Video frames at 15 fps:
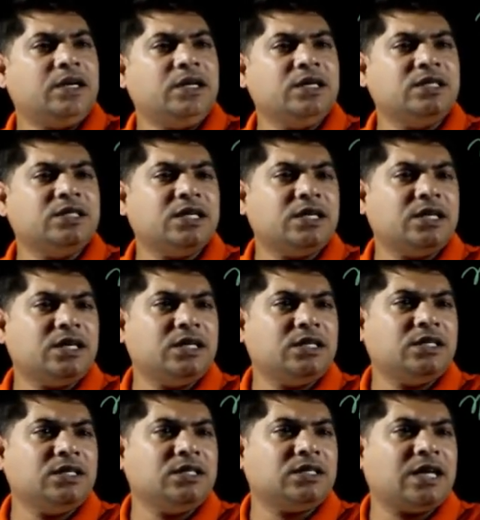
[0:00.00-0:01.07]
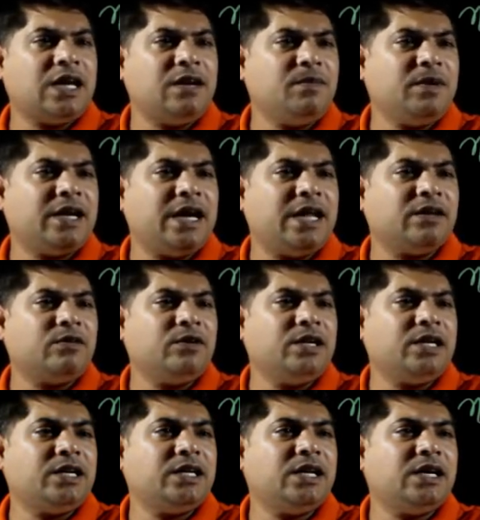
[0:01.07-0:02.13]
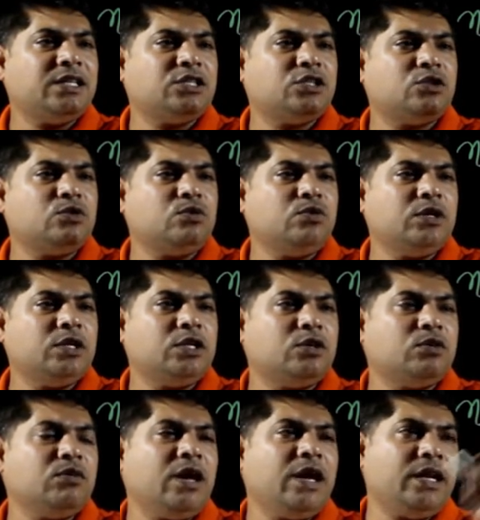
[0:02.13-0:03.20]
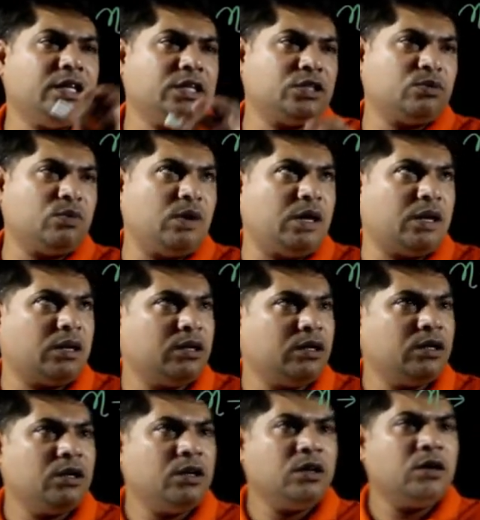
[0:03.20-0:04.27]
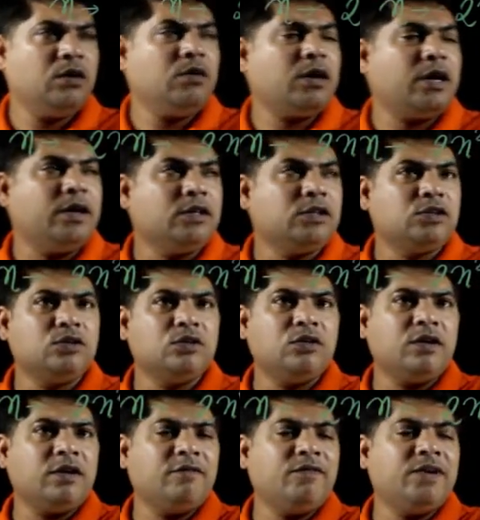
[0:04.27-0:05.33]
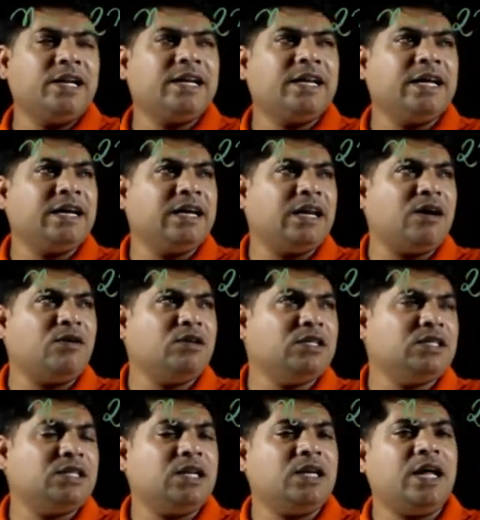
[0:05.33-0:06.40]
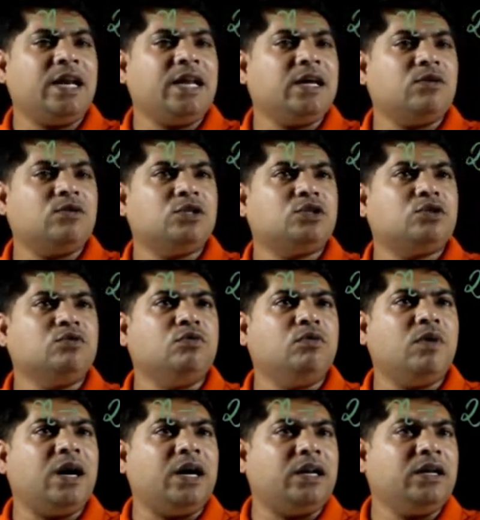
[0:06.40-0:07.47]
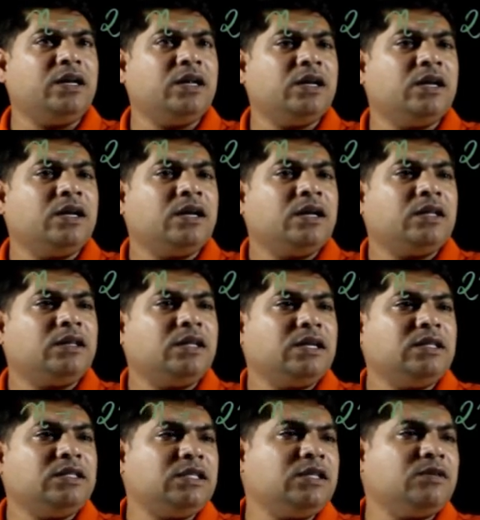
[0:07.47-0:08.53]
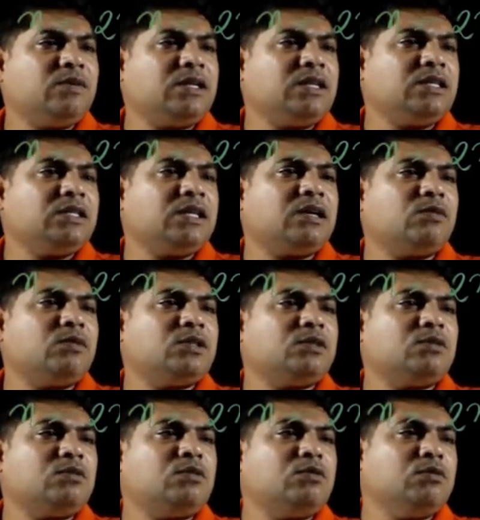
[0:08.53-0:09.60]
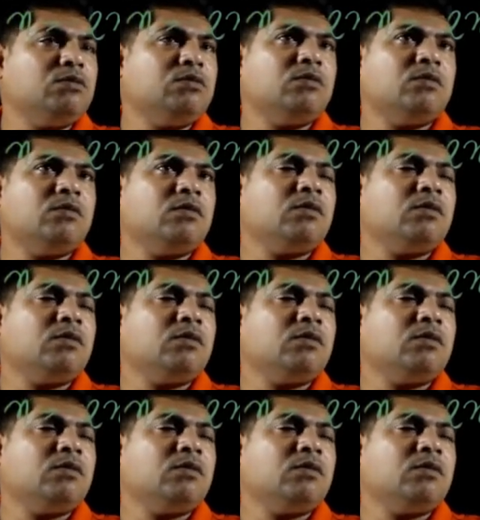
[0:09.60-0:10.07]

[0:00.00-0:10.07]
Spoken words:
degeneracies can be calculated as 2 into n square. Okay, so if we'll take ground state n equals to 1, then g1 is equals to 2